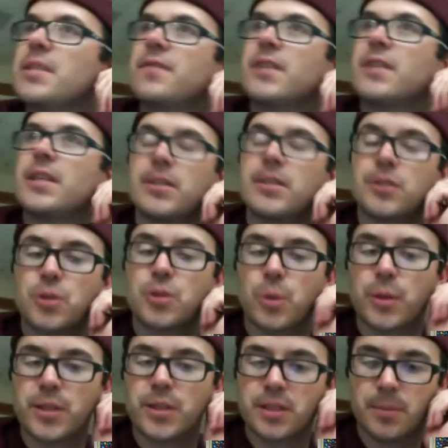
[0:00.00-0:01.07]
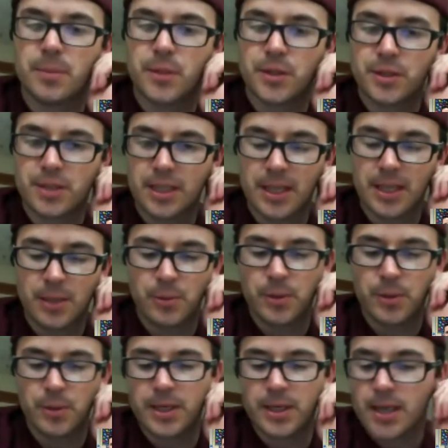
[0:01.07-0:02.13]
to giving kids choice in the books that they
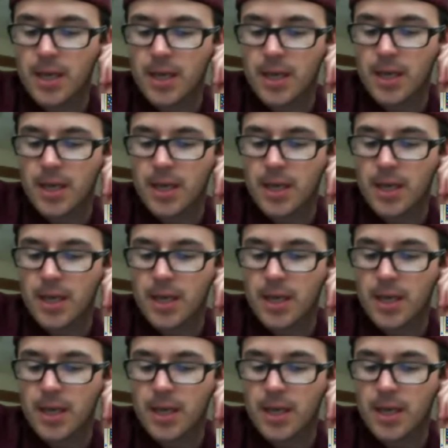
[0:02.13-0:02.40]
read.